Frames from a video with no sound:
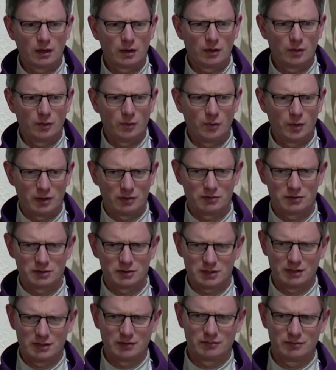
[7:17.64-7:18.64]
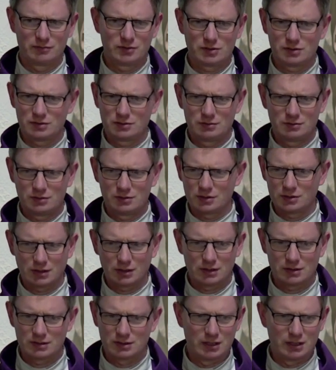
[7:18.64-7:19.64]
we can receive just just
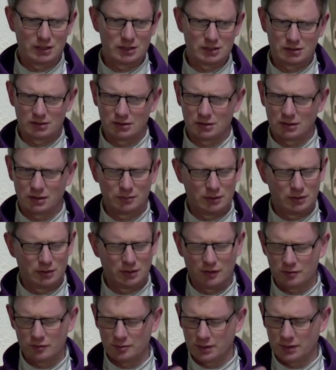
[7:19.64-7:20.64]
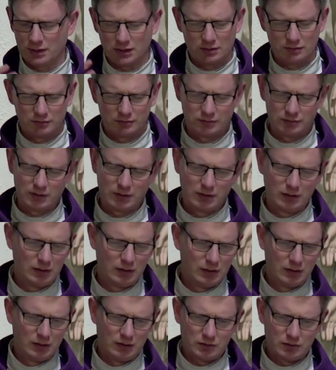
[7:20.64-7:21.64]
consolation. Not, we don't have to be kind of,
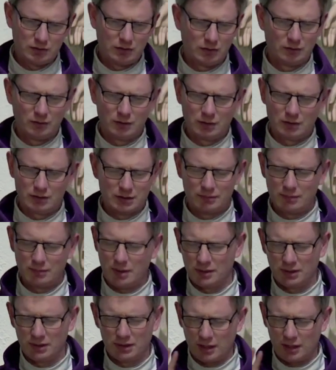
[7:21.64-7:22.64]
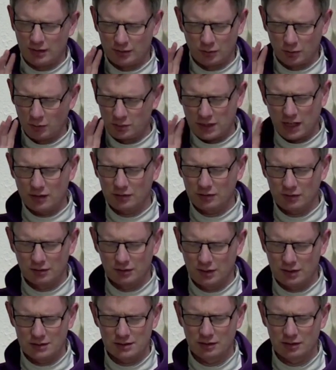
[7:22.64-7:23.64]
you know, maybe they, those aren't
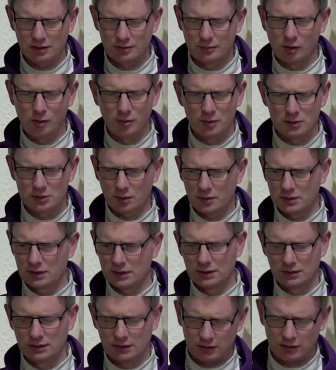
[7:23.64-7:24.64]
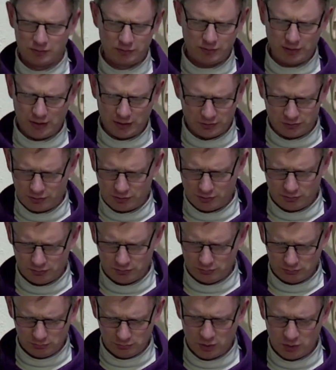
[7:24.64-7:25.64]
necessarily the moments where we need kind of extra
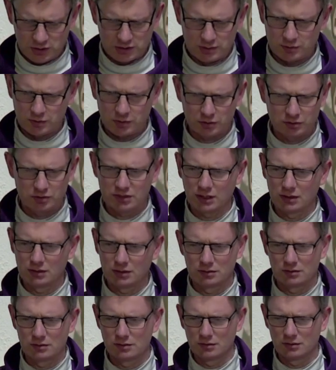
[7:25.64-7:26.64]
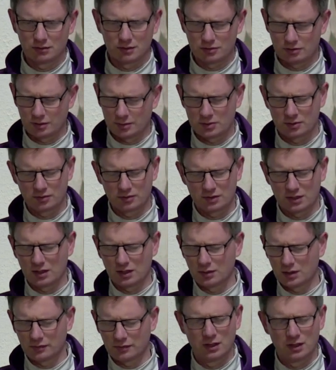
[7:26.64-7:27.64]
wisdom to understand the scripture of the day or
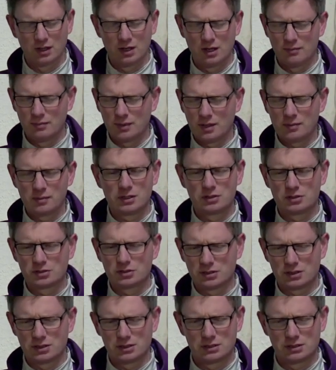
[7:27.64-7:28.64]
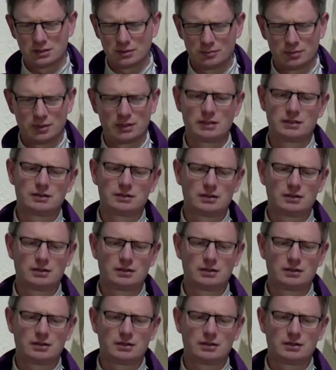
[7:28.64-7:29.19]
whatever. Maybe you just need to simply